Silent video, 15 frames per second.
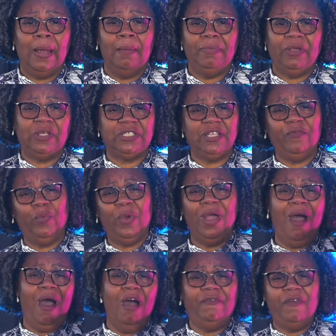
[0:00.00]
Because if we're
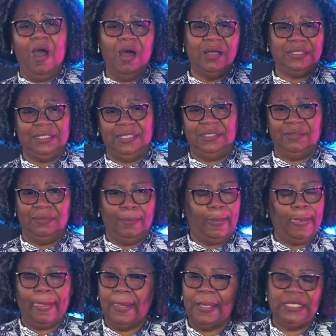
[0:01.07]
half-hearted,
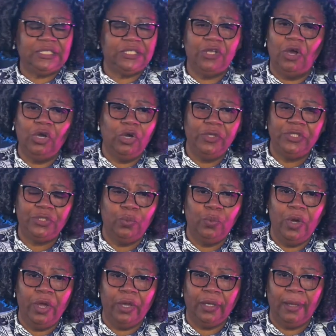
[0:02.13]
it's not going to work.